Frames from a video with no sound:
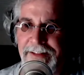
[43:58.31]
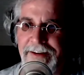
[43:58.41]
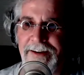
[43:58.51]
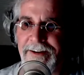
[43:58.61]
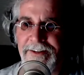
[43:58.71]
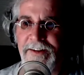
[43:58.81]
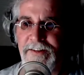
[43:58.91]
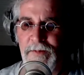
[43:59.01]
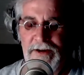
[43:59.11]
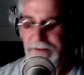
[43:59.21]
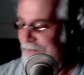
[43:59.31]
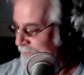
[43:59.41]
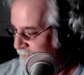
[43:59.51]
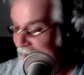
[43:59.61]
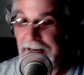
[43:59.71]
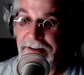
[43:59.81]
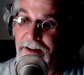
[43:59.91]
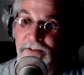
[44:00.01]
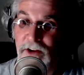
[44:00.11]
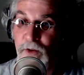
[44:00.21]
I care less about. And I
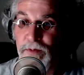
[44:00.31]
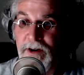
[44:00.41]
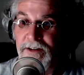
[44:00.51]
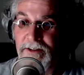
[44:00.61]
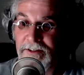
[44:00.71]
love the old Bronco. You